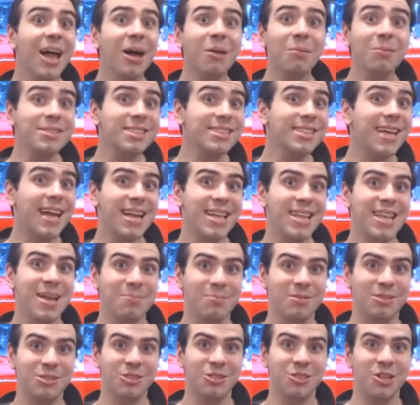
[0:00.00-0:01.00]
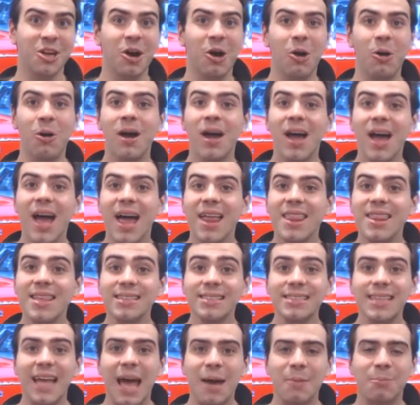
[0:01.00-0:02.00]
Along with setting up the show,
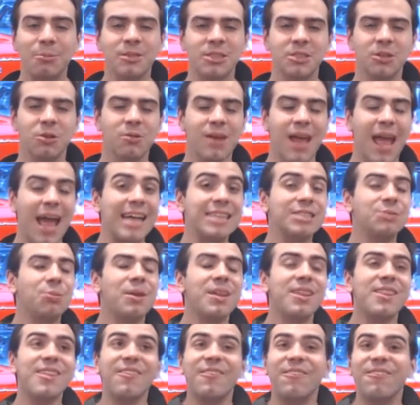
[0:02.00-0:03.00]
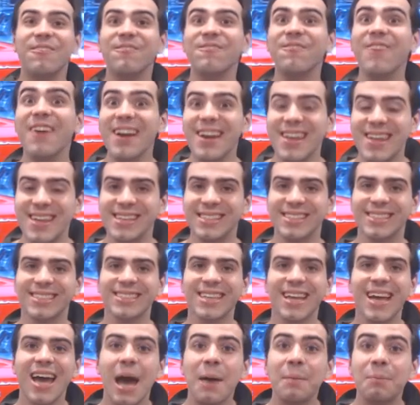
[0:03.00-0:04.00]
this episode has one of the
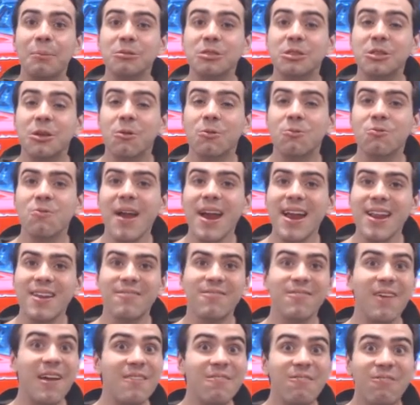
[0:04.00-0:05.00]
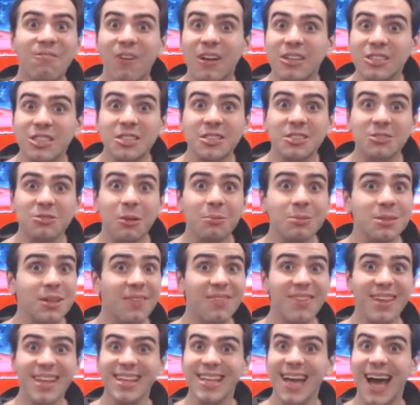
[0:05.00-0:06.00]
funniest, most creative, and freshest scripts
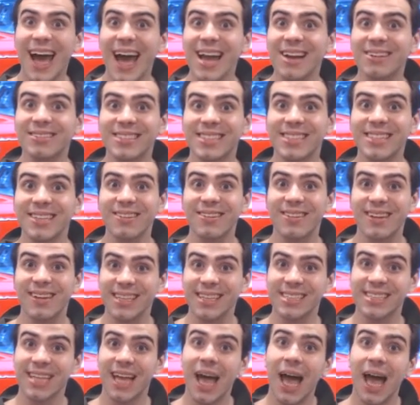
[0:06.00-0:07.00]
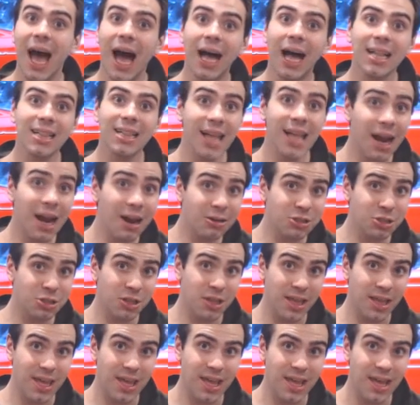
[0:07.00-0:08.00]
of the entire series,
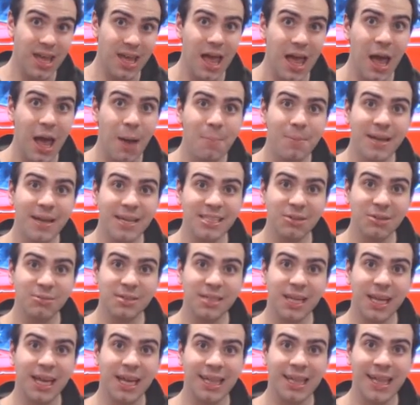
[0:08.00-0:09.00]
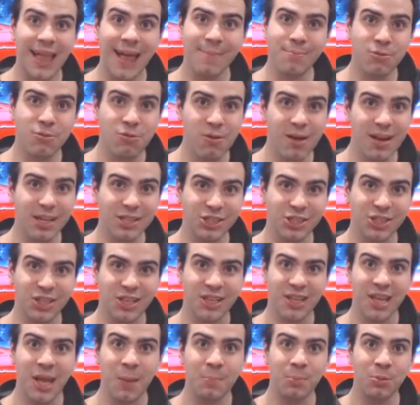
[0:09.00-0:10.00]
largely because it was a
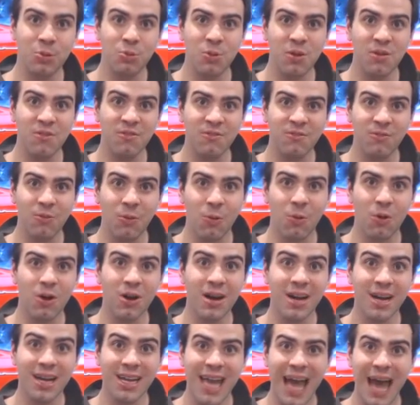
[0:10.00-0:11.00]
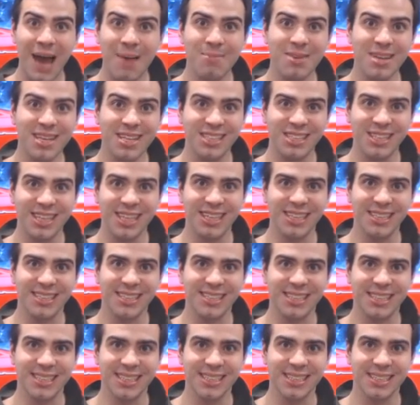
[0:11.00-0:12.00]
collaboration between 4 comedy
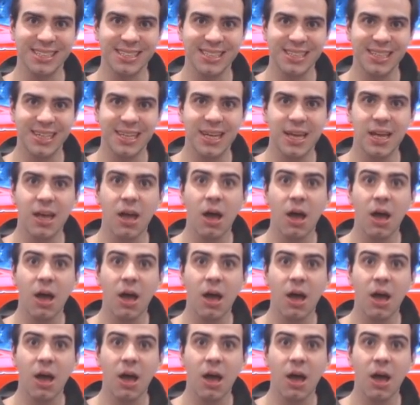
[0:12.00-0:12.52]
geniuses,